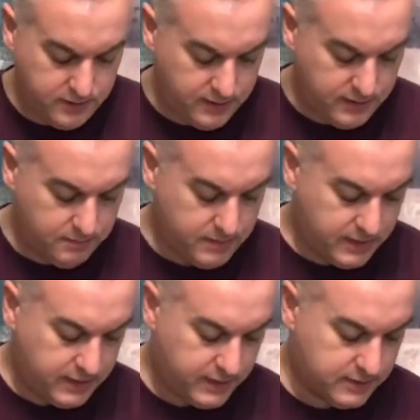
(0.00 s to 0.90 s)
in my
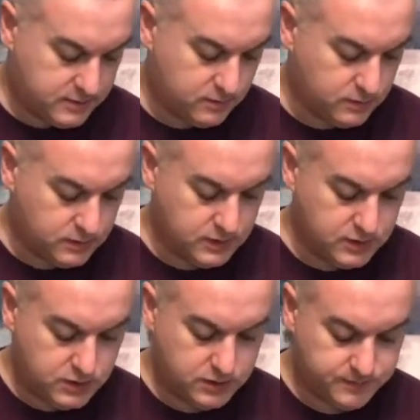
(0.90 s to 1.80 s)
casserole
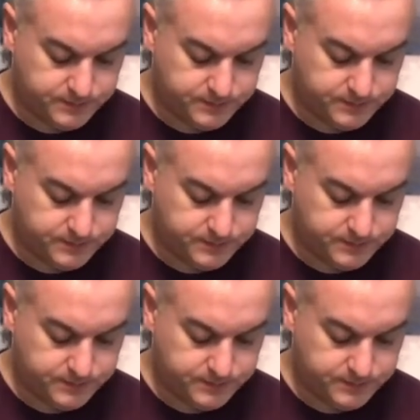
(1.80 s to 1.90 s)
dish.